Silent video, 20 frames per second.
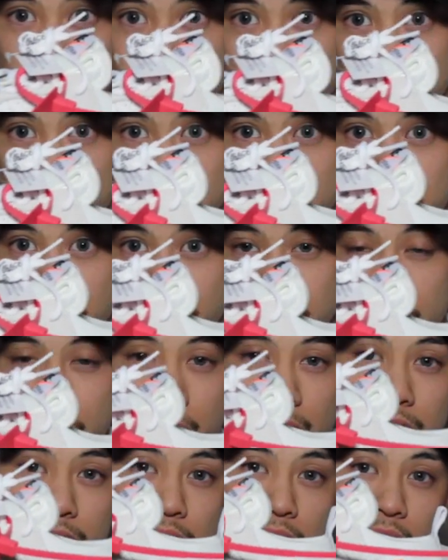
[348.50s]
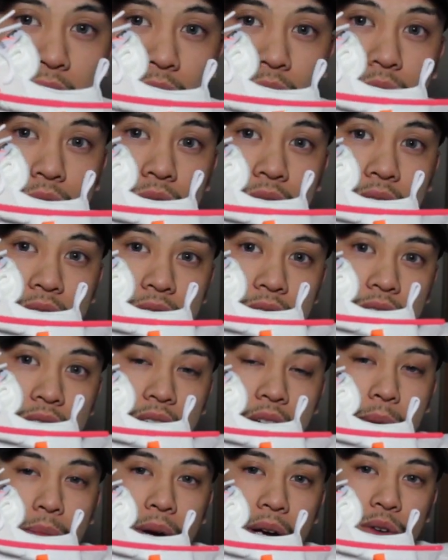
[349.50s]
looks? That looks kind of cool actually.
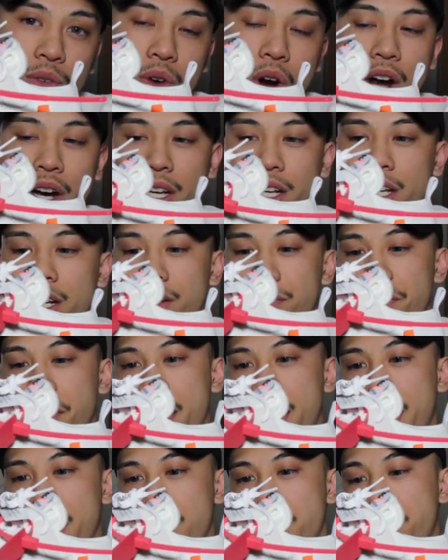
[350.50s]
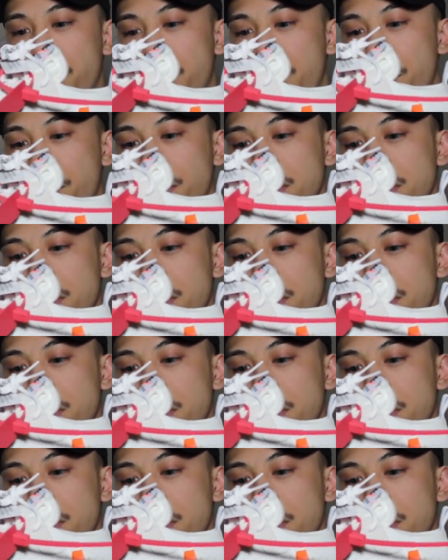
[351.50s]
I might rock it if I had a pair